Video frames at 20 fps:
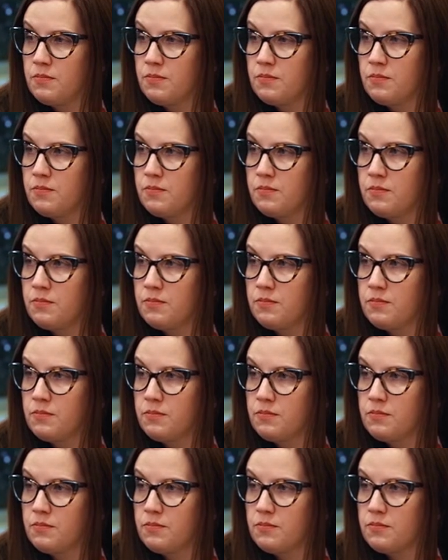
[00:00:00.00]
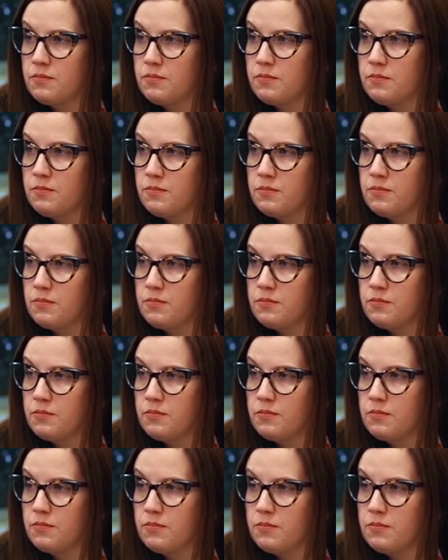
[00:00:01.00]

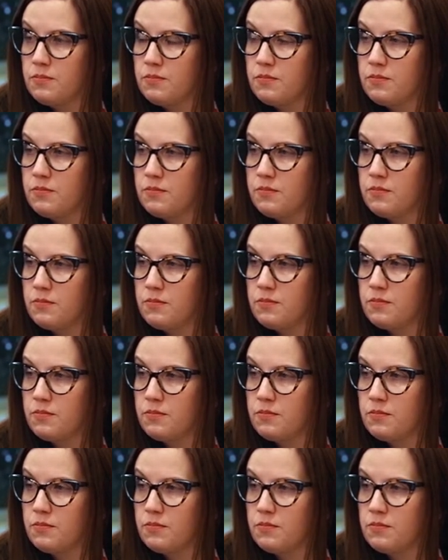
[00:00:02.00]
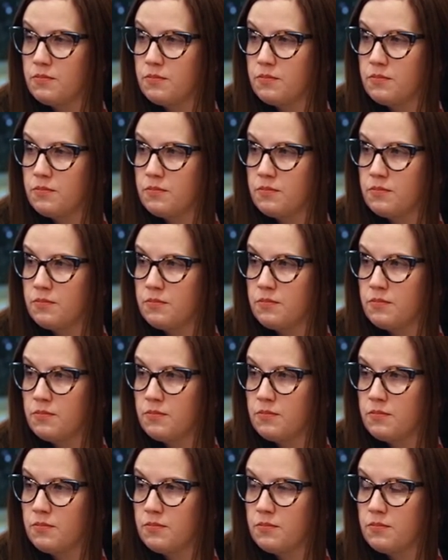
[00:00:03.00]

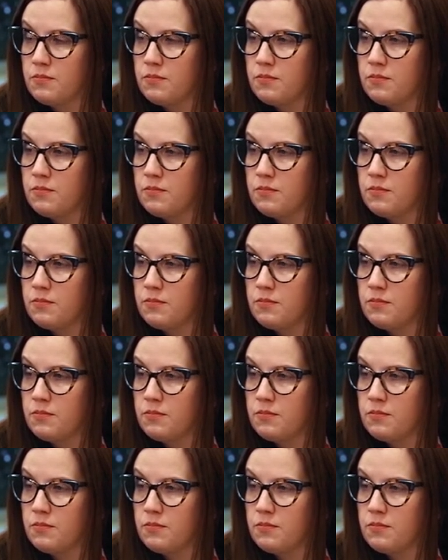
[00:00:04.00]
The person shown says nothing.